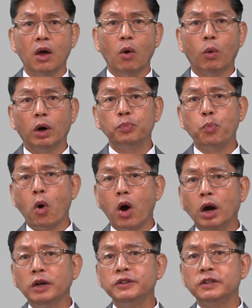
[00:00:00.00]
What
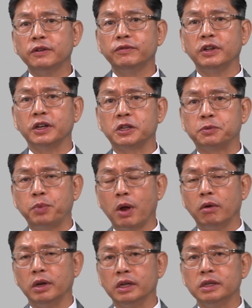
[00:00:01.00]
parts of the
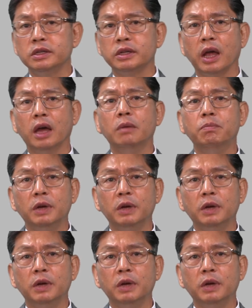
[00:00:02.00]
experience have